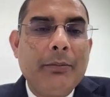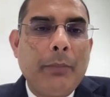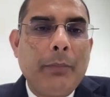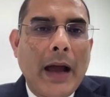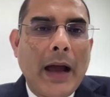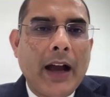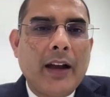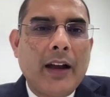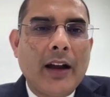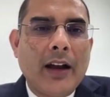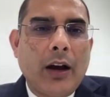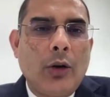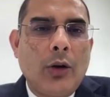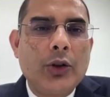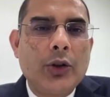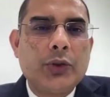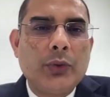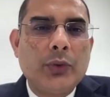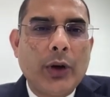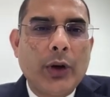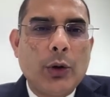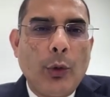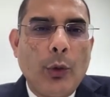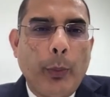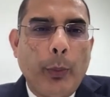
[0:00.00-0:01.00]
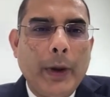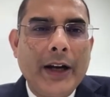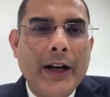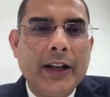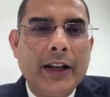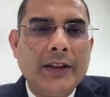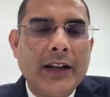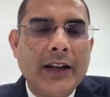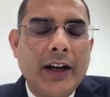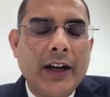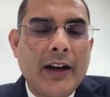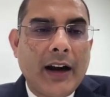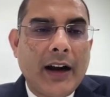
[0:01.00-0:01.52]
bank accounts were opened in
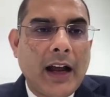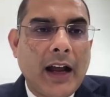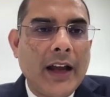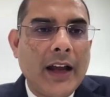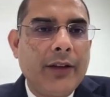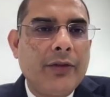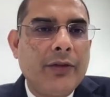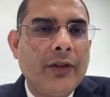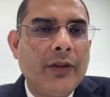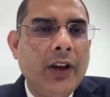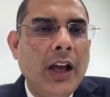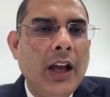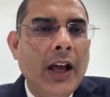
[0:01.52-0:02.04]
the drive,